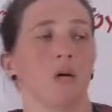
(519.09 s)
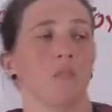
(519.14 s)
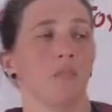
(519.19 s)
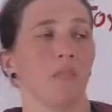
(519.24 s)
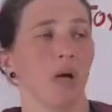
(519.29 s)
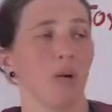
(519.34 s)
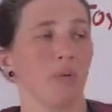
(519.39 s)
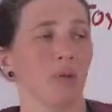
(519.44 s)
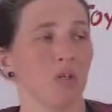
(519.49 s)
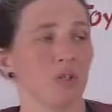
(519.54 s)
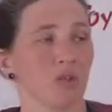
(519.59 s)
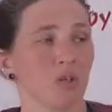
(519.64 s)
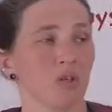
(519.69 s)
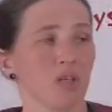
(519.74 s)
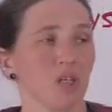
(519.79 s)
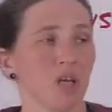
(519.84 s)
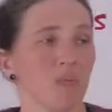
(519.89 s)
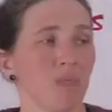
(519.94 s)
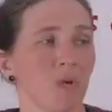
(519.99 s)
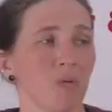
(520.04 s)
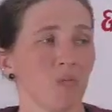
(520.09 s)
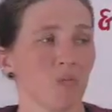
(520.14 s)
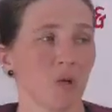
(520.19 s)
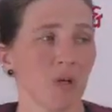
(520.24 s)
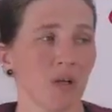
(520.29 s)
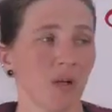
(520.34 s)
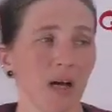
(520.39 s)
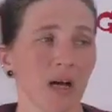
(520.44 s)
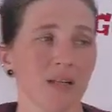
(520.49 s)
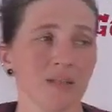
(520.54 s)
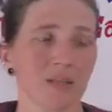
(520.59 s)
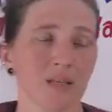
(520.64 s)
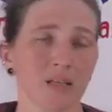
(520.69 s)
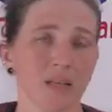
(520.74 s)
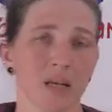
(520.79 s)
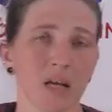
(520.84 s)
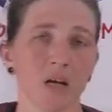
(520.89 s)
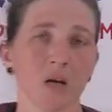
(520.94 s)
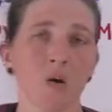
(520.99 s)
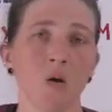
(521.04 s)
Publishers have been realizing
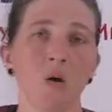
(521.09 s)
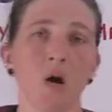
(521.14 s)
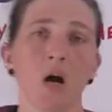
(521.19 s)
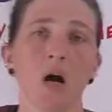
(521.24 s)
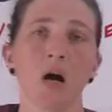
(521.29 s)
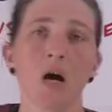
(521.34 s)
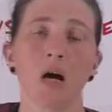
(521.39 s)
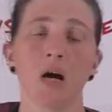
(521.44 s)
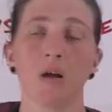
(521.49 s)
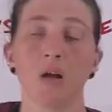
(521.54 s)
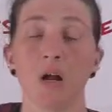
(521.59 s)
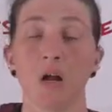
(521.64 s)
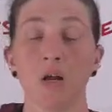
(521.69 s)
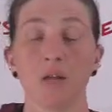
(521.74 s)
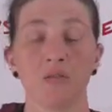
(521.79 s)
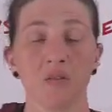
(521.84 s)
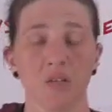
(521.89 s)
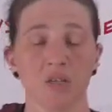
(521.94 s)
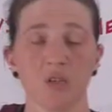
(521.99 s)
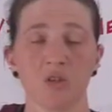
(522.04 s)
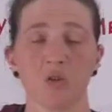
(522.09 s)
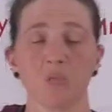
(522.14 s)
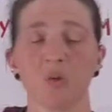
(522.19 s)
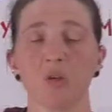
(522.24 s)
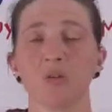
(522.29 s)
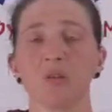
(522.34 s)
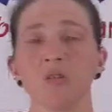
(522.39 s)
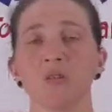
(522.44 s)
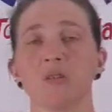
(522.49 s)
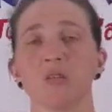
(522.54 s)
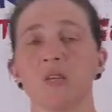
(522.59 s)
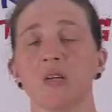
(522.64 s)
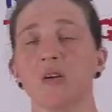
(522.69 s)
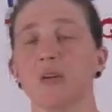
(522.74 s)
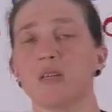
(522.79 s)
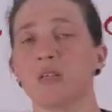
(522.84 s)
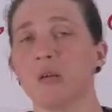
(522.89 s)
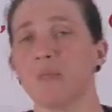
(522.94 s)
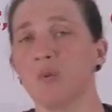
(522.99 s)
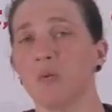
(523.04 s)
now, and the distribution
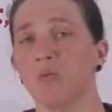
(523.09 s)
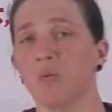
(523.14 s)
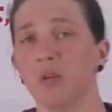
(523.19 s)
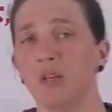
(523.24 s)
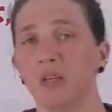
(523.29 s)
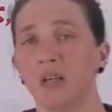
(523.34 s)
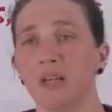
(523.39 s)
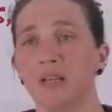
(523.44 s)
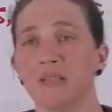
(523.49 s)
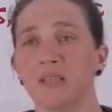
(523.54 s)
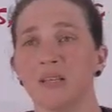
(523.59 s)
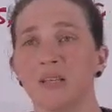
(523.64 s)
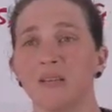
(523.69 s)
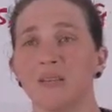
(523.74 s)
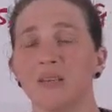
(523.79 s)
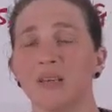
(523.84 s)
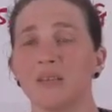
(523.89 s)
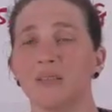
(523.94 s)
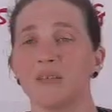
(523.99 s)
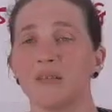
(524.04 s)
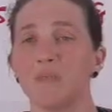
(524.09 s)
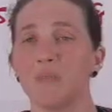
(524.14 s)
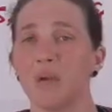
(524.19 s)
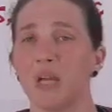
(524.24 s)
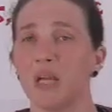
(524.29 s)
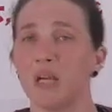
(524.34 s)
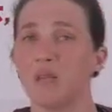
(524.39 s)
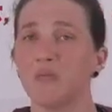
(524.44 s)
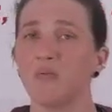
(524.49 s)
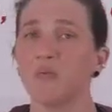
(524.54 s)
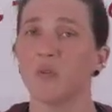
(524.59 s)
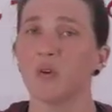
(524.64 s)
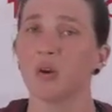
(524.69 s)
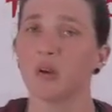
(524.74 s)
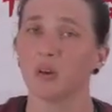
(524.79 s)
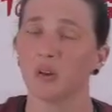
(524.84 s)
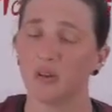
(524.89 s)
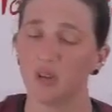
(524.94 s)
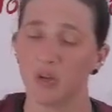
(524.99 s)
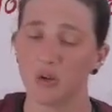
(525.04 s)
centers have been realizing that the demand
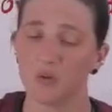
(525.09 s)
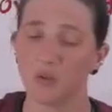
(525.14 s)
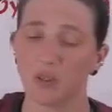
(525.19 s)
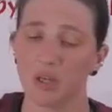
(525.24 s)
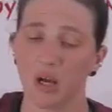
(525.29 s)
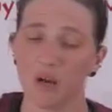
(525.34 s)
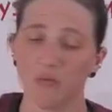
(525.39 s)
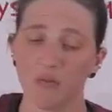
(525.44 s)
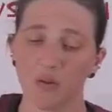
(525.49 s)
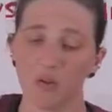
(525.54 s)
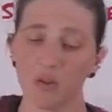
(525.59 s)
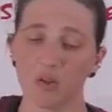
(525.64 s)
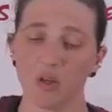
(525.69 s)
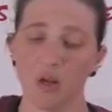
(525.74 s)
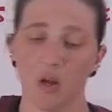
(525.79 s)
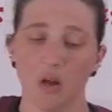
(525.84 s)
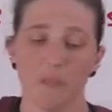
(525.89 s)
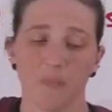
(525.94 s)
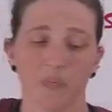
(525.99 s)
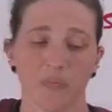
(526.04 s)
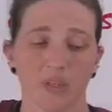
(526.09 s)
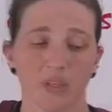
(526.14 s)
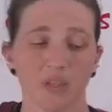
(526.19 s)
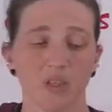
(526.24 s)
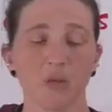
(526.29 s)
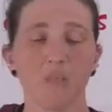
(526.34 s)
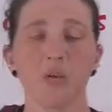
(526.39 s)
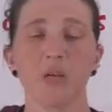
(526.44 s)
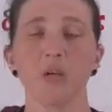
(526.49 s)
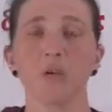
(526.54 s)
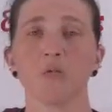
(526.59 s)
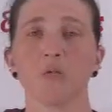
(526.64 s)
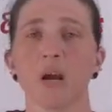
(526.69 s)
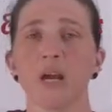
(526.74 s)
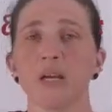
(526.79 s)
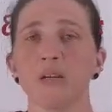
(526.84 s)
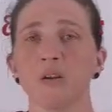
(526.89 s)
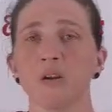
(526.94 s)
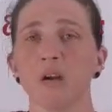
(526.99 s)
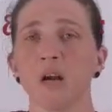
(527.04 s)
for those covers could be
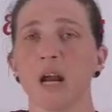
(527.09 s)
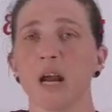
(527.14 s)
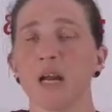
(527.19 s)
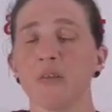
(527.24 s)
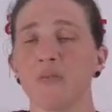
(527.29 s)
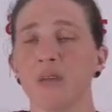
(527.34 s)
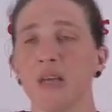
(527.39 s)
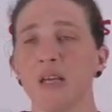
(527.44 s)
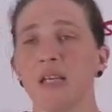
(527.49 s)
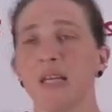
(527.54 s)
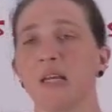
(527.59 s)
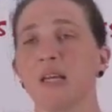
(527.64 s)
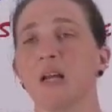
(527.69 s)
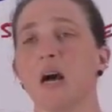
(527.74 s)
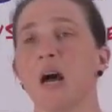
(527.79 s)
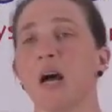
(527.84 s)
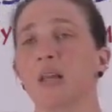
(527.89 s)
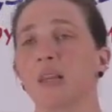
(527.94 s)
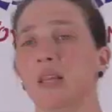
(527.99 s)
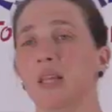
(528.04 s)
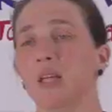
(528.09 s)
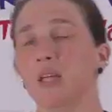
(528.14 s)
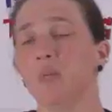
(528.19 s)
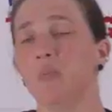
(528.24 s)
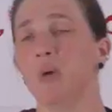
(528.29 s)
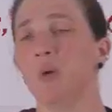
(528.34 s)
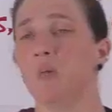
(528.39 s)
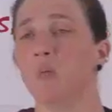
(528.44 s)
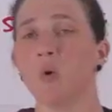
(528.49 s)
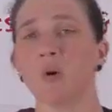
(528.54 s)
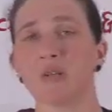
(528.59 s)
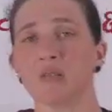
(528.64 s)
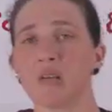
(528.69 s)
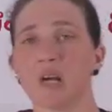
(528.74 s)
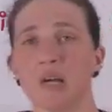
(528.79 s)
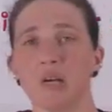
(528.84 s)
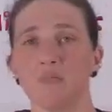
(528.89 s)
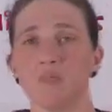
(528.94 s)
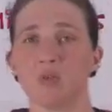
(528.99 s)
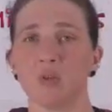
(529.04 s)
greater, and they need a little bit more
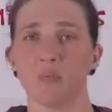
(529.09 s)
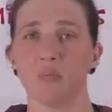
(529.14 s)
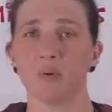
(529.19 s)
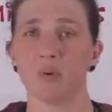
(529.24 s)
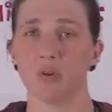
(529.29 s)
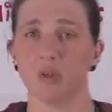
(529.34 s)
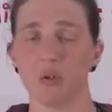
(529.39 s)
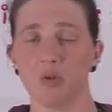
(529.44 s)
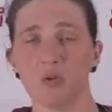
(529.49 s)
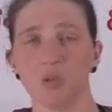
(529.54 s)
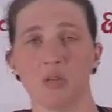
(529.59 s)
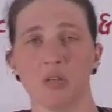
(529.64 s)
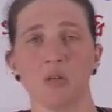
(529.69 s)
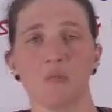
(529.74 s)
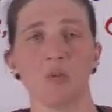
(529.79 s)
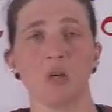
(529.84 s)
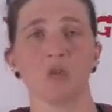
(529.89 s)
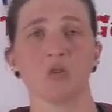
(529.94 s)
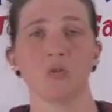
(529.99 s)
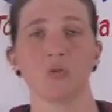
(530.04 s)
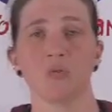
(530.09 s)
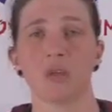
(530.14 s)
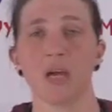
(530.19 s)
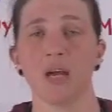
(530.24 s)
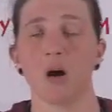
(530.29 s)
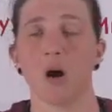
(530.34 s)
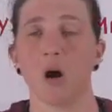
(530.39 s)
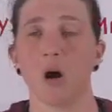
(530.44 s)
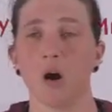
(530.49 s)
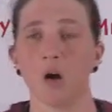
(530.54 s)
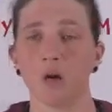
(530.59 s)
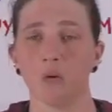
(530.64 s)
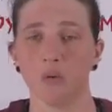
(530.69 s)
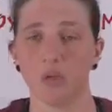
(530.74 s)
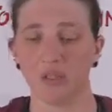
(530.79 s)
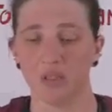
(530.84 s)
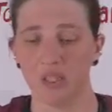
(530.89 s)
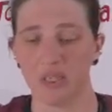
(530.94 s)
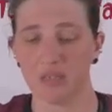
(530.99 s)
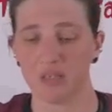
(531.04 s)
time to produce them, so they are
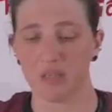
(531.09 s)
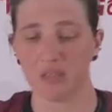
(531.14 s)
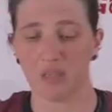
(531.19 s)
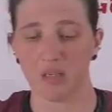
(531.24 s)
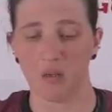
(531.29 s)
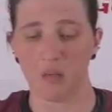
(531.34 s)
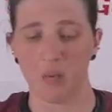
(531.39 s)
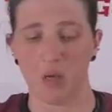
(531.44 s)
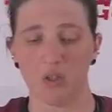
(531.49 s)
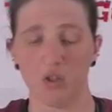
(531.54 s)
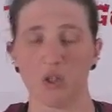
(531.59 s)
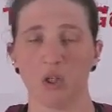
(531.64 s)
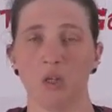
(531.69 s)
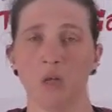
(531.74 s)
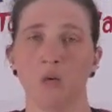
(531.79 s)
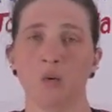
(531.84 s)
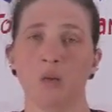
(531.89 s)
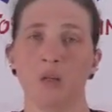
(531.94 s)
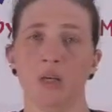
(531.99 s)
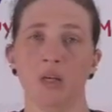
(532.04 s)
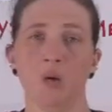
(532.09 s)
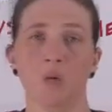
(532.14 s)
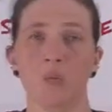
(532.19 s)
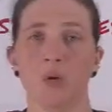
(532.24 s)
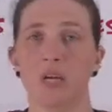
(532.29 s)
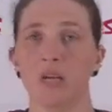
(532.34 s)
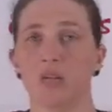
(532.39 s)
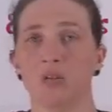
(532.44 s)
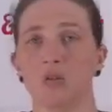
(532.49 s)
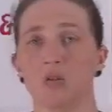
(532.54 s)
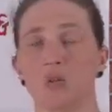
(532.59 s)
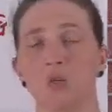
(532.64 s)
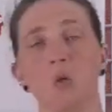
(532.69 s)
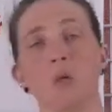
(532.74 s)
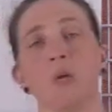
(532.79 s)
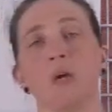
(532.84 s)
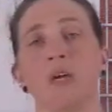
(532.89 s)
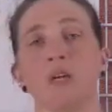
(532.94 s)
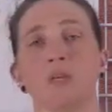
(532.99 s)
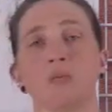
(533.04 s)
releasing them generally a week to 2
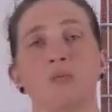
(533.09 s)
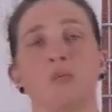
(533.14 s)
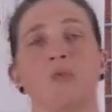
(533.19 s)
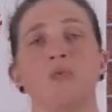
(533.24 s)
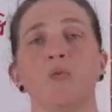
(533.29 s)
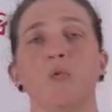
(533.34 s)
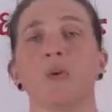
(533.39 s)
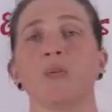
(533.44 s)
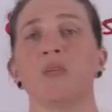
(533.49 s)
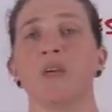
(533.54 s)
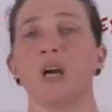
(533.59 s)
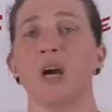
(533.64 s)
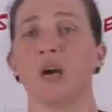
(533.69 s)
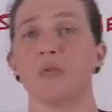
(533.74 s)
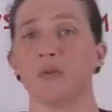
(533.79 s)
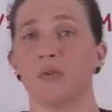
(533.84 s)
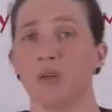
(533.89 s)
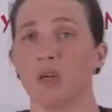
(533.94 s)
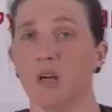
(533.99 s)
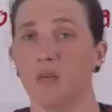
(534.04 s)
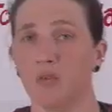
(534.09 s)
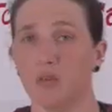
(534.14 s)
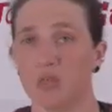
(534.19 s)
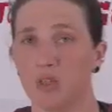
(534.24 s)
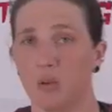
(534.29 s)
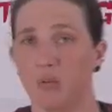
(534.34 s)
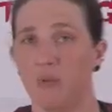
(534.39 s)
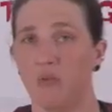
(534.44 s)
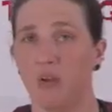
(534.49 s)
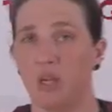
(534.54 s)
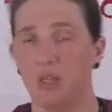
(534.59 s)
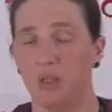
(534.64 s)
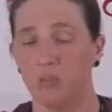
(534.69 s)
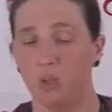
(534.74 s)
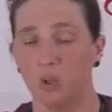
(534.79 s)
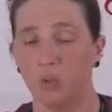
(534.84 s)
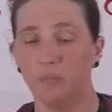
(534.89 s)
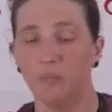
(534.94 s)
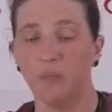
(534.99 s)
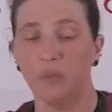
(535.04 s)
weeks before the other covers come
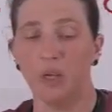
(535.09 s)
available.